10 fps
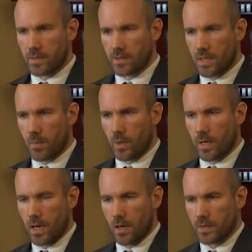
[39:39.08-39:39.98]
to someone
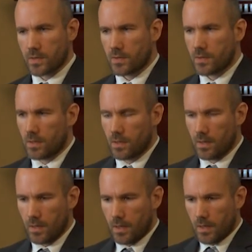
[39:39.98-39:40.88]
else.
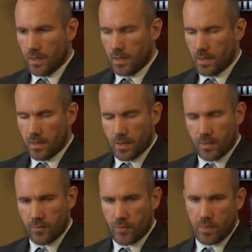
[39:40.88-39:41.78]

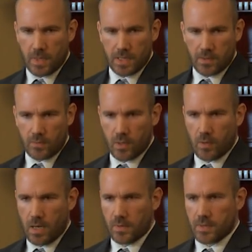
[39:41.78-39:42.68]
In Freemasonry
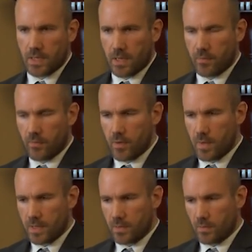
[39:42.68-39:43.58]
or outside of
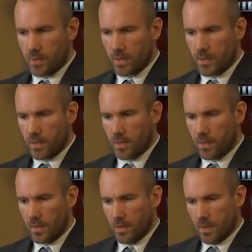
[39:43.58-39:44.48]
Freemasonry,
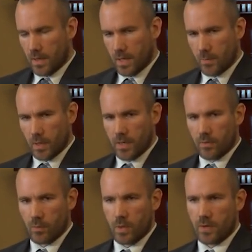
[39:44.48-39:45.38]
And I believe
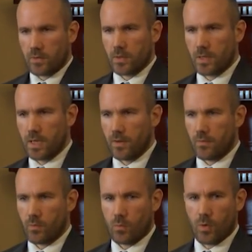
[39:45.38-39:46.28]
that we have to
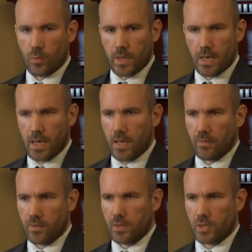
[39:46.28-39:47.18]
give what we
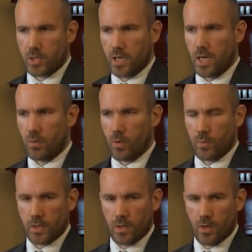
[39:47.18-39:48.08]
have and share what
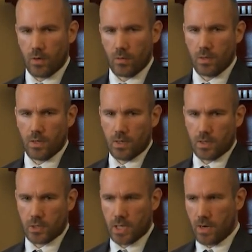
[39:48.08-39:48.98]
we know
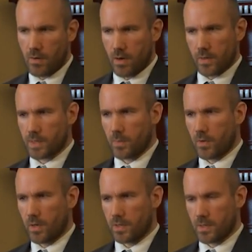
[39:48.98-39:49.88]
and share our
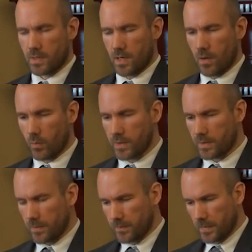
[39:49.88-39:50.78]
experiences and our
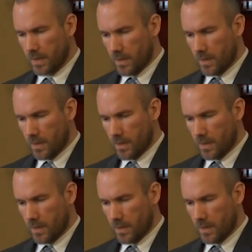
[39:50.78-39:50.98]
wisdom,